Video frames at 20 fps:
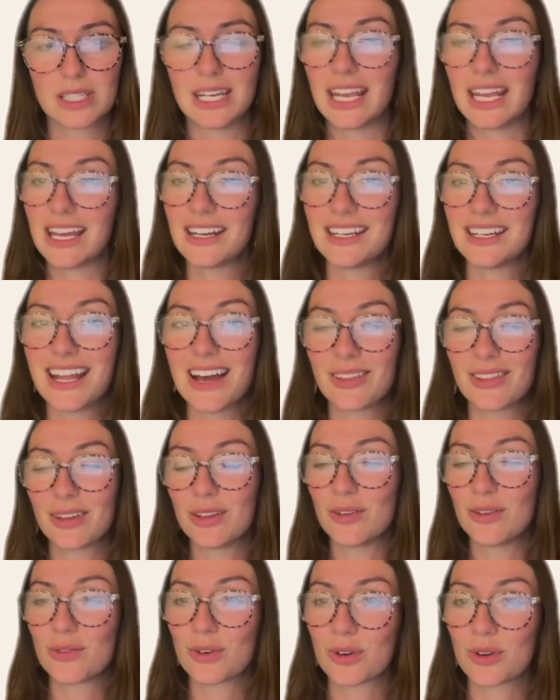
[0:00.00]
and Anna, now
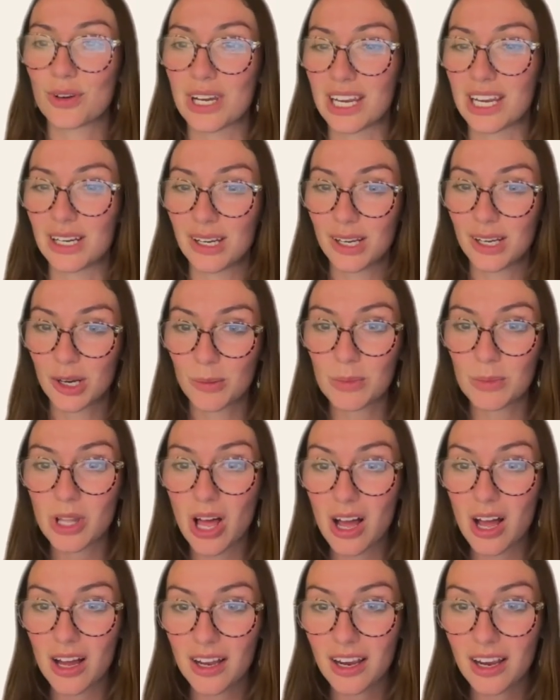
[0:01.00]
that you've created your
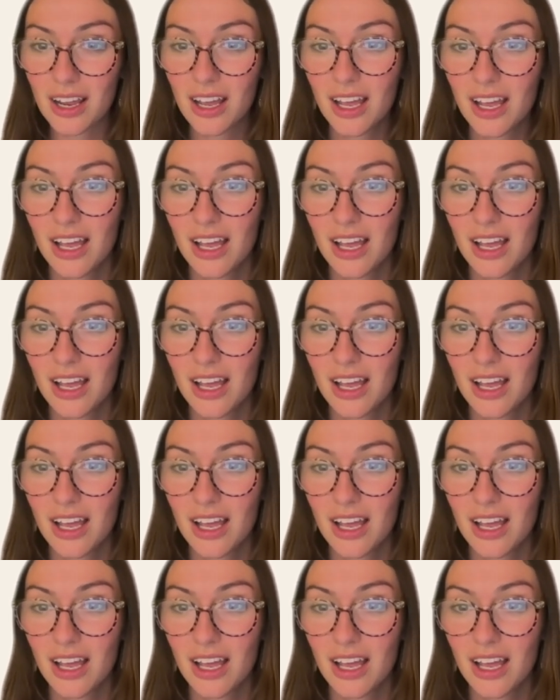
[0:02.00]
blog,